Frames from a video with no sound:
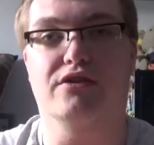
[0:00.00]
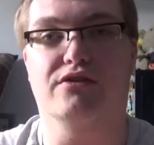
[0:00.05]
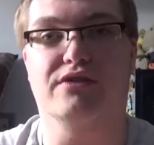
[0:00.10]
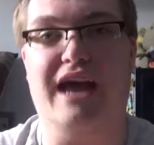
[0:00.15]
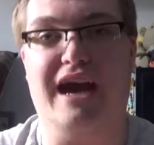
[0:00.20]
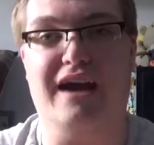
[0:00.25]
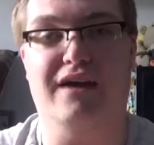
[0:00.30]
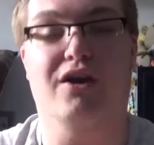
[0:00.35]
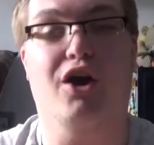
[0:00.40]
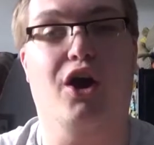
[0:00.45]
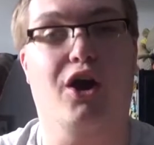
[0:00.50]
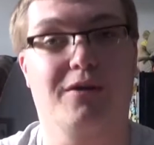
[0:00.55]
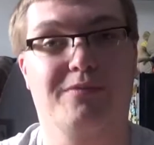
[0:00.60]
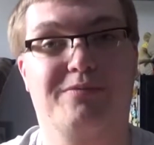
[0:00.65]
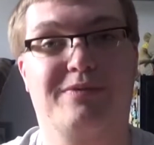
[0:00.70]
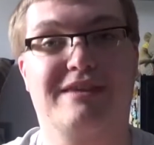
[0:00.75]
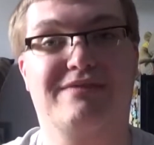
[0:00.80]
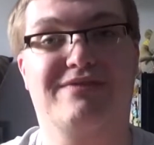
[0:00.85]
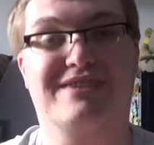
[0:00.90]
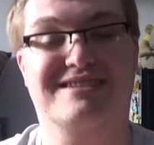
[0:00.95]
Now,
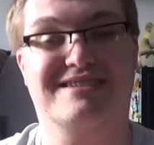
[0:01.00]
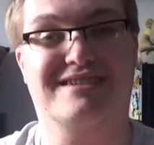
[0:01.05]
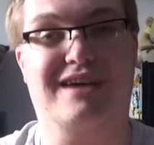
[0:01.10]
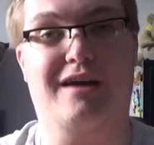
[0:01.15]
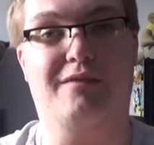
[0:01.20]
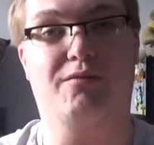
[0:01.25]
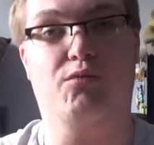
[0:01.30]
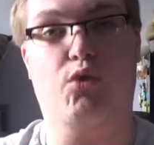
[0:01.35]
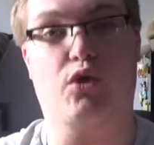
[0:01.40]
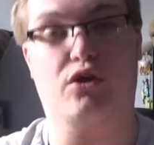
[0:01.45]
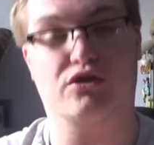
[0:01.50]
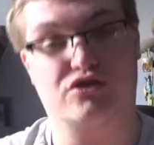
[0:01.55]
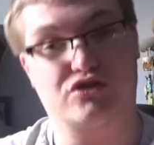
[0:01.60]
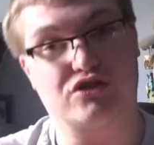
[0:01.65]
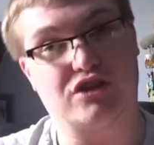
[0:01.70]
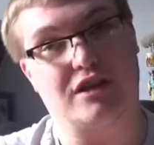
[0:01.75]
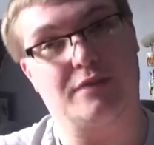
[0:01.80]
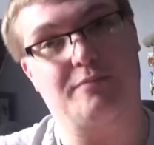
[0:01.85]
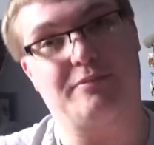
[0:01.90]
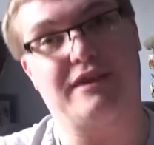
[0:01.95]
hopefully this time what's
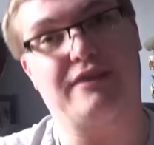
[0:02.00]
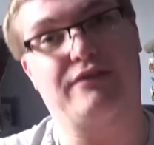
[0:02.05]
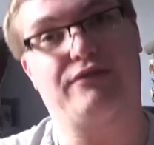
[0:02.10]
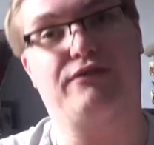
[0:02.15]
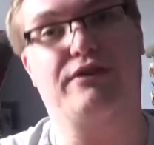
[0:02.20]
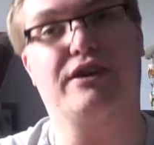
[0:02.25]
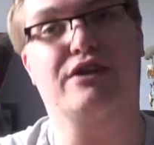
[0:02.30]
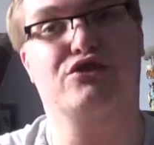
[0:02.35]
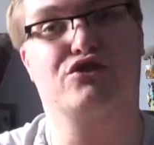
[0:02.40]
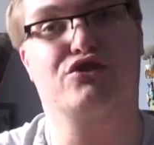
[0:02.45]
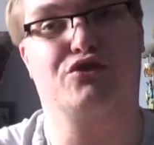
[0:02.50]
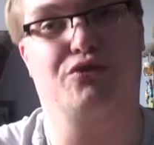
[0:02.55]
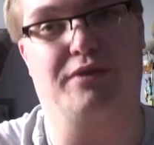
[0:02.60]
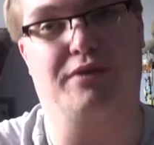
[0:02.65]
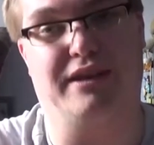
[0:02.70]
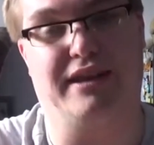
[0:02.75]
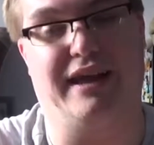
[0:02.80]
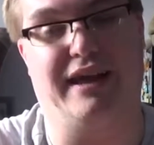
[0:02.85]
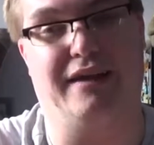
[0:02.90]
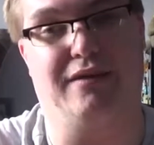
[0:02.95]
going to be
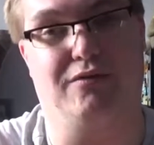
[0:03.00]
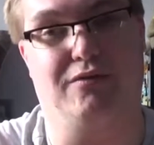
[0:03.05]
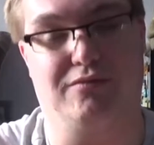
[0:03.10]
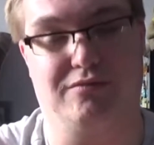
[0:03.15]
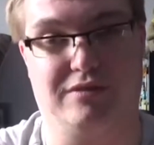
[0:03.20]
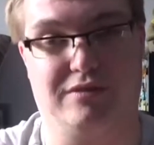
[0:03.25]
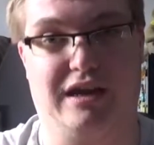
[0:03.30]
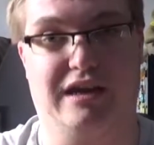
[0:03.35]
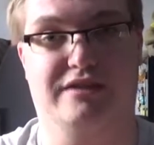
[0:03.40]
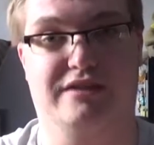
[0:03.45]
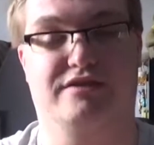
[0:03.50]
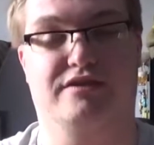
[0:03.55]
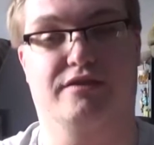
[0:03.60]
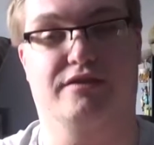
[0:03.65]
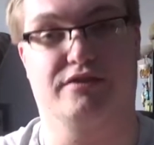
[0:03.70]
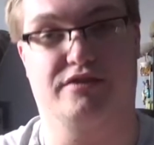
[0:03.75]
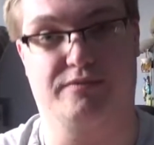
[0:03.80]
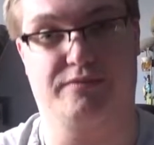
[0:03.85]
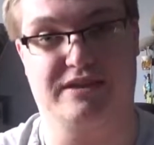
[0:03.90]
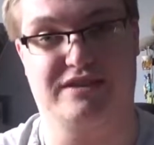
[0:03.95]
featuring it as
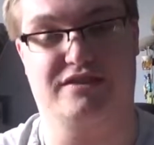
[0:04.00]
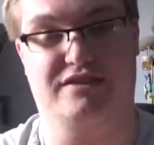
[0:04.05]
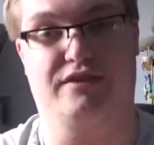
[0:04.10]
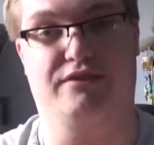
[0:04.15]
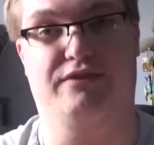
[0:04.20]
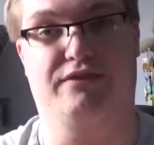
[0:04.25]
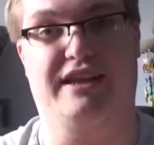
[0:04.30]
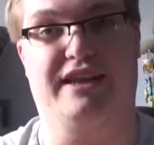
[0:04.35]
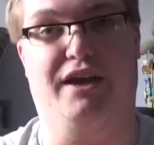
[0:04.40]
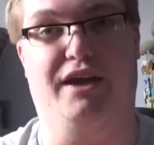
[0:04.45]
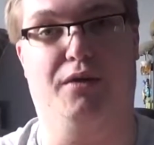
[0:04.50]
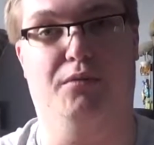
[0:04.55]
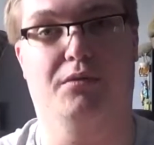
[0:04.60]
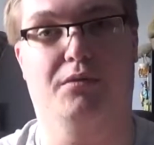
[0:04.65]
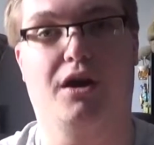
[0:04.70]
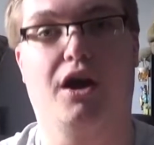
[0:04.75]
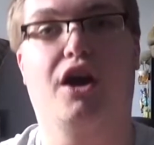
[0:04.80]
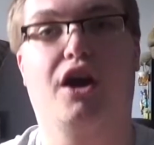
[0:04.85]
this video.